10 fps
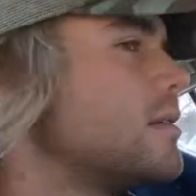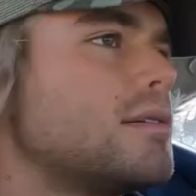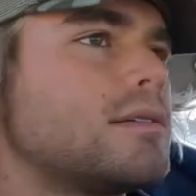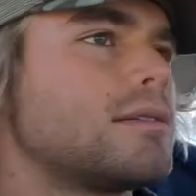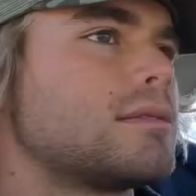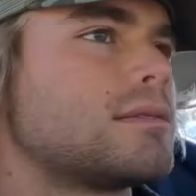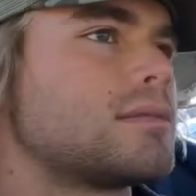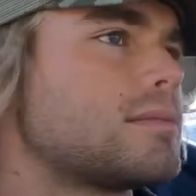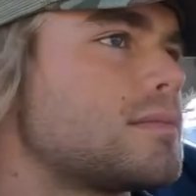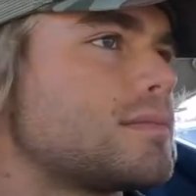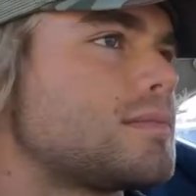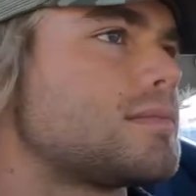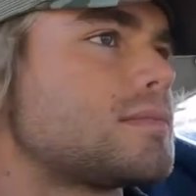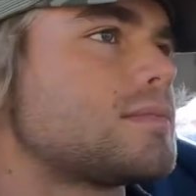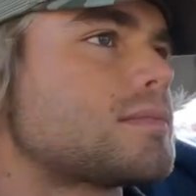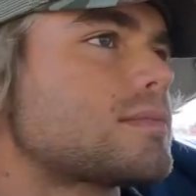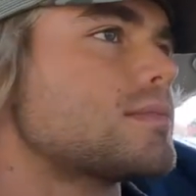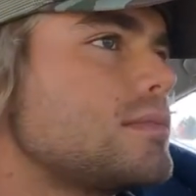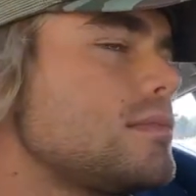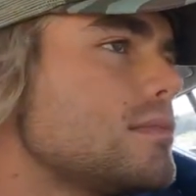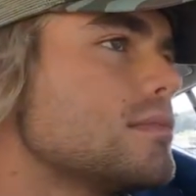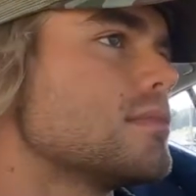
Well, it was, I